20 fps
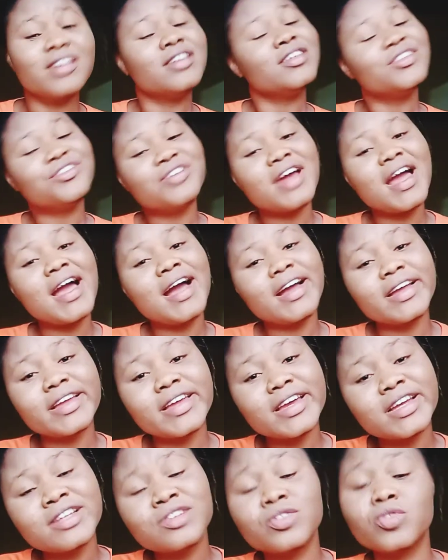Try and
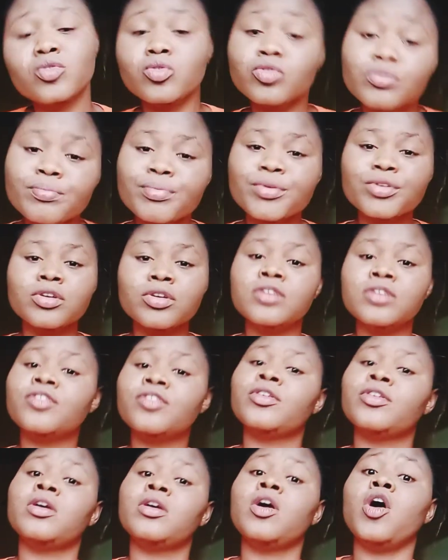get good product,
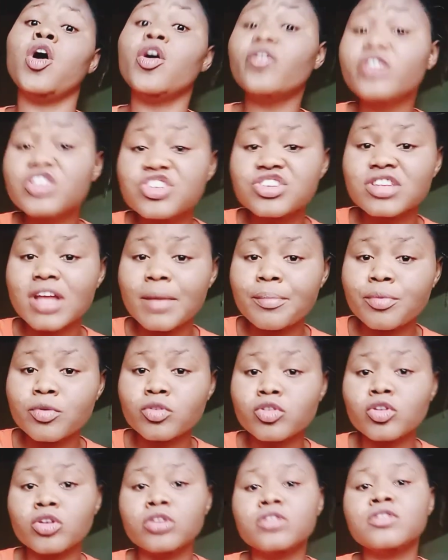original
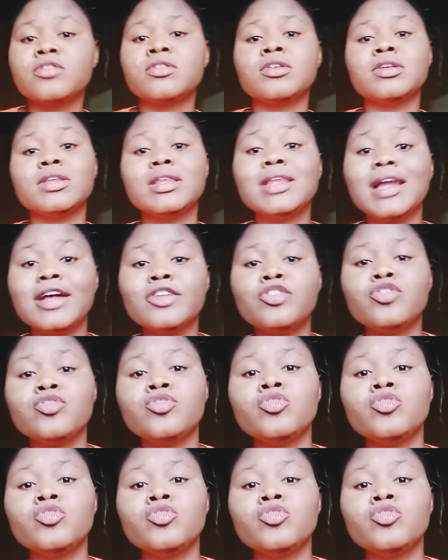product that